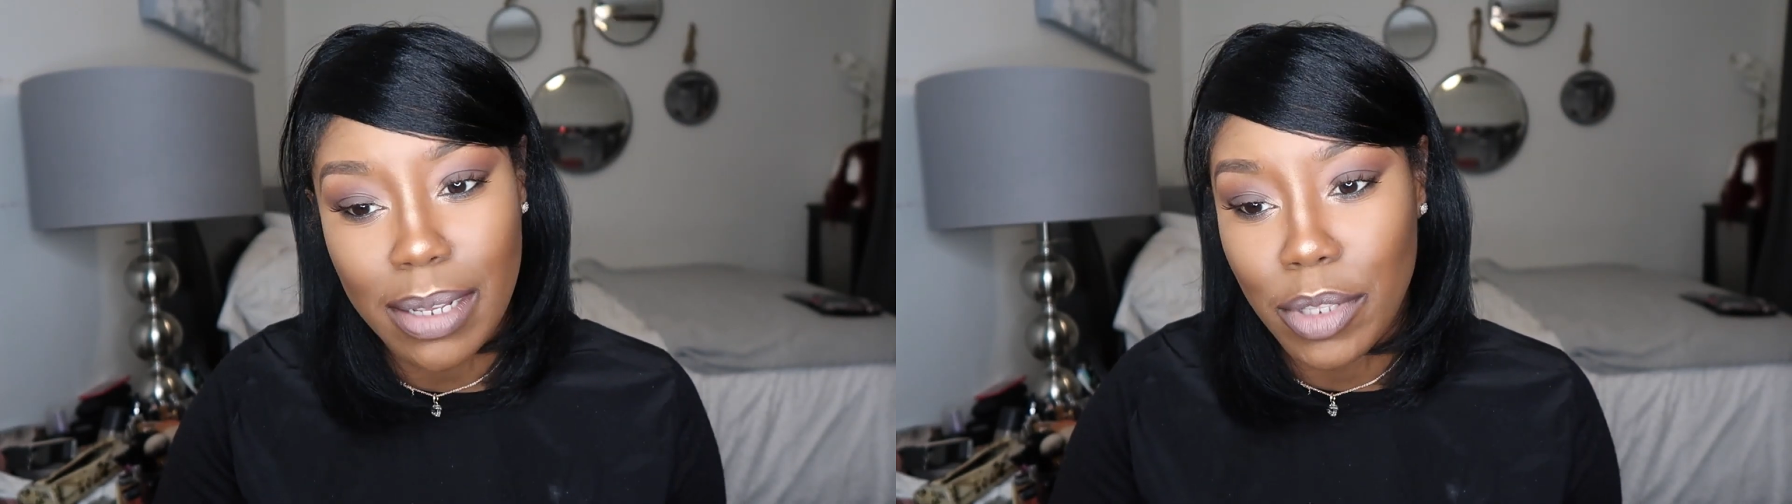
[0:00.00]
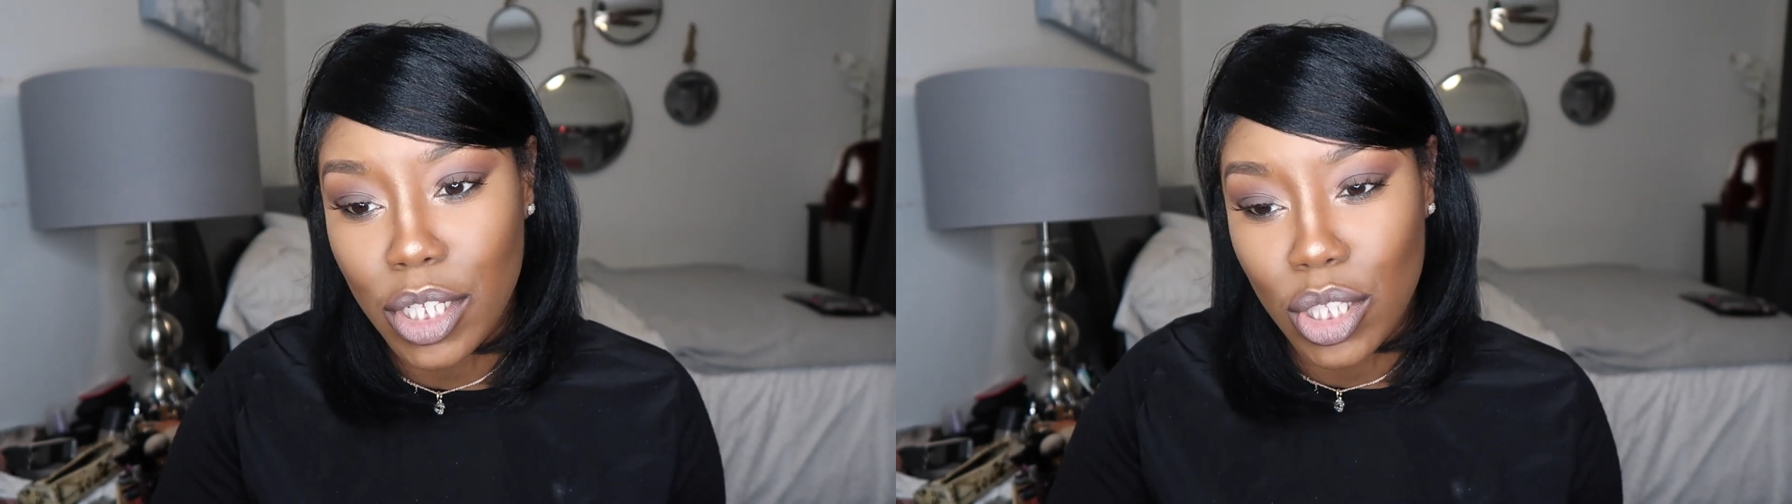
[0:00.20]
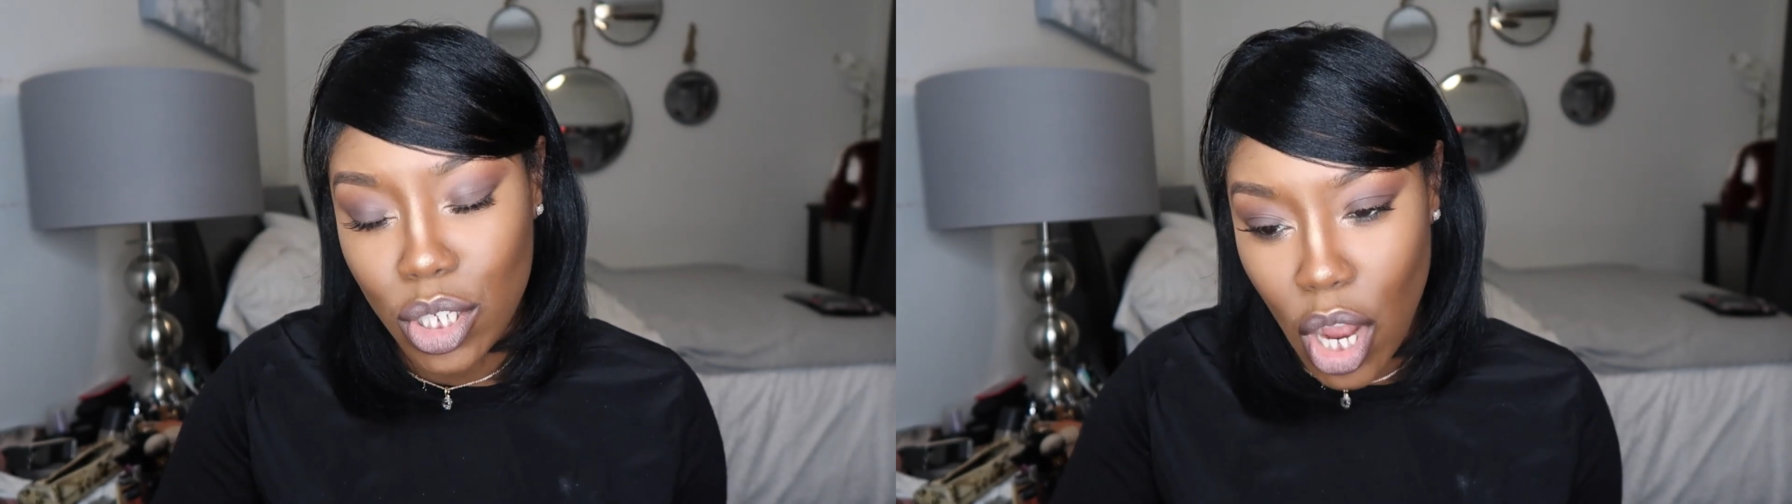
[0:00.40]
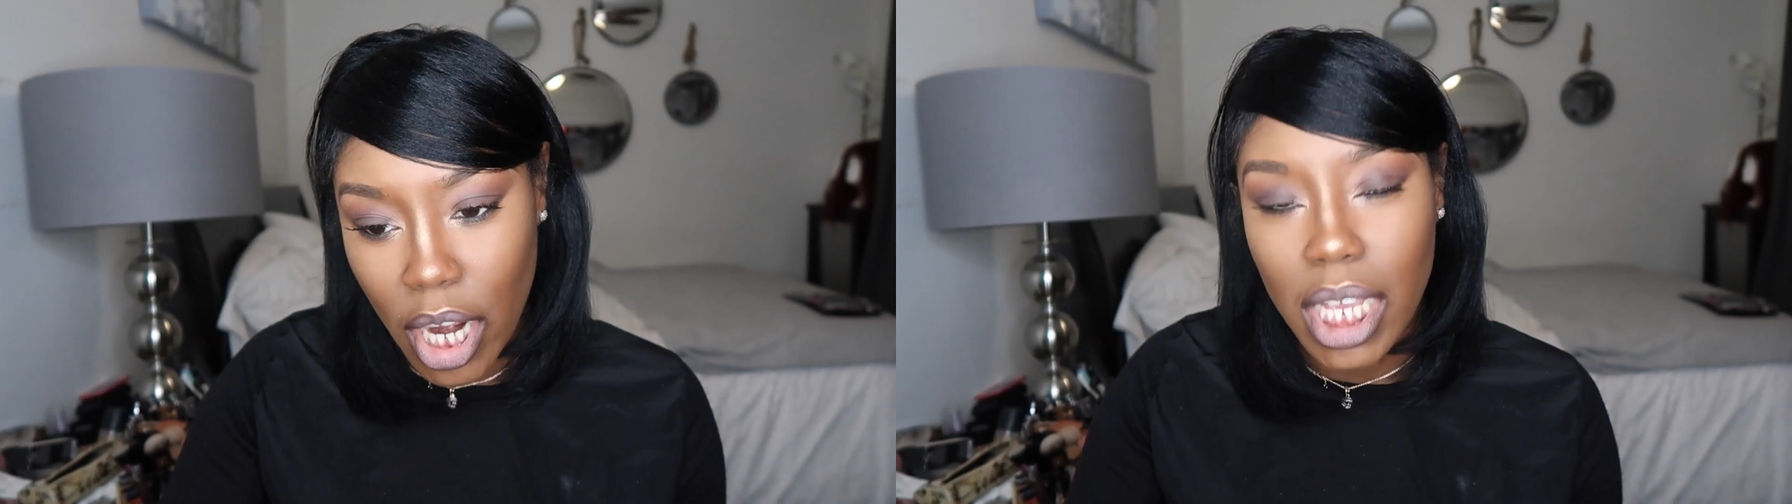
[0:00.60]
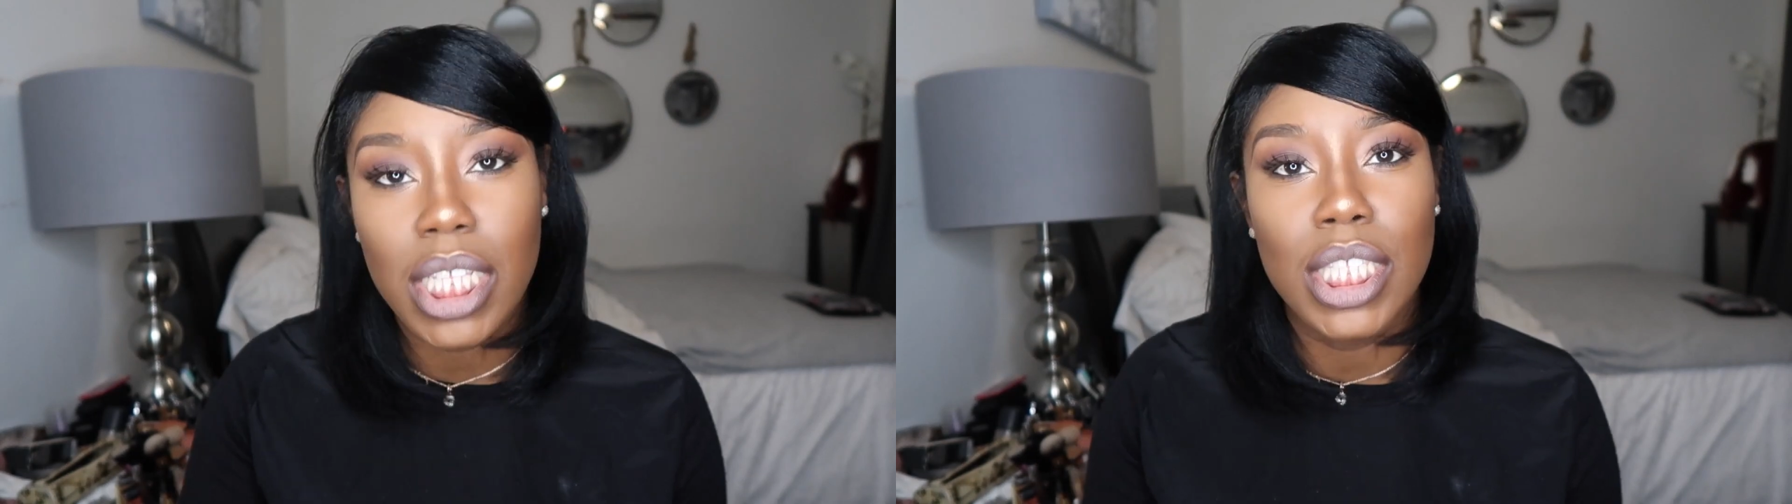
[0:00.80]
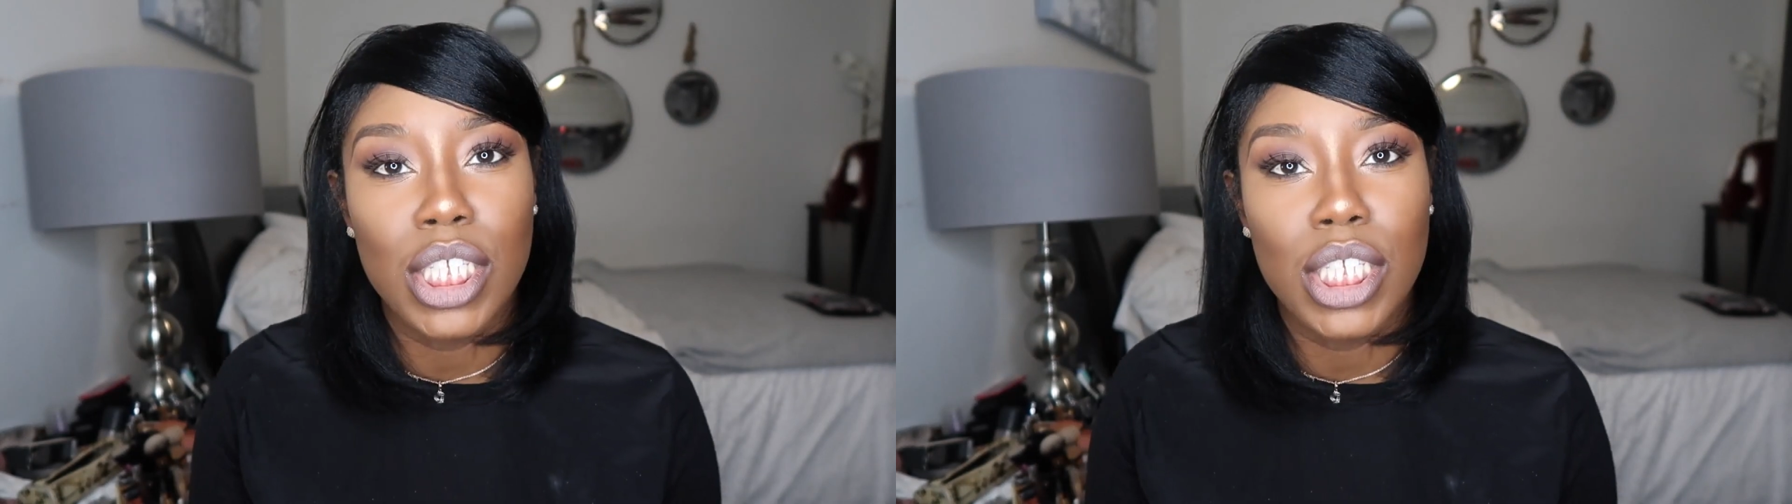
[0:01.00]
something dark and